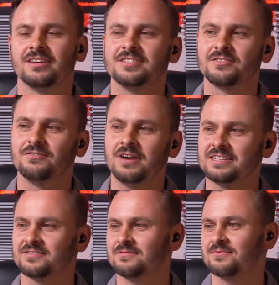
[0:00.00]
his
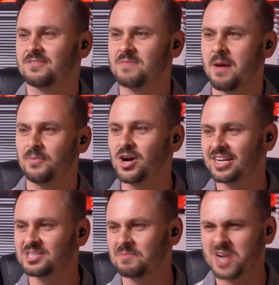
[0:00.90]
advice from that
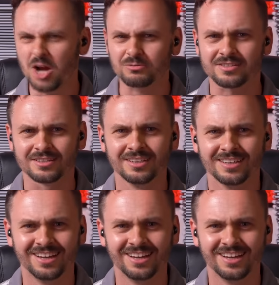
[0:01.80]
book into my notes.